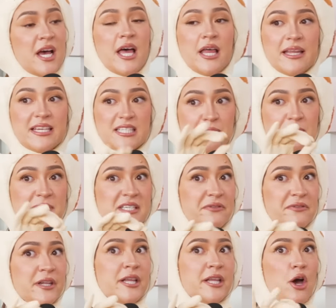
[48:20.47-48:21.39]
like
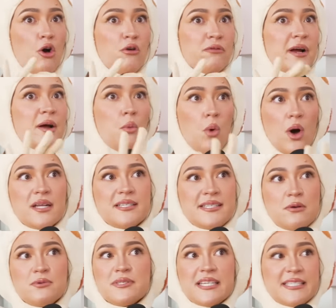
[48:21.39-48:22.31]
specifically over, I wanna say
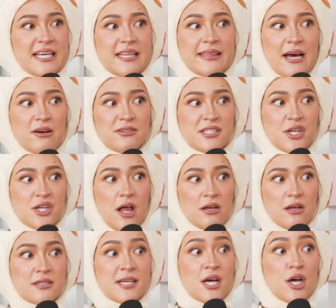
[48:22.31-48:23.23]
it was like ten thousand
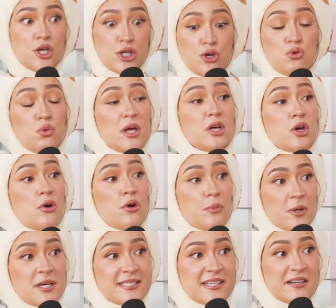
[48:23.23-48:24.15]
dollars, you will go to
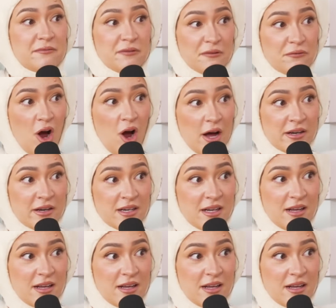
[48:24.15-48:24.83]
prison for fraud.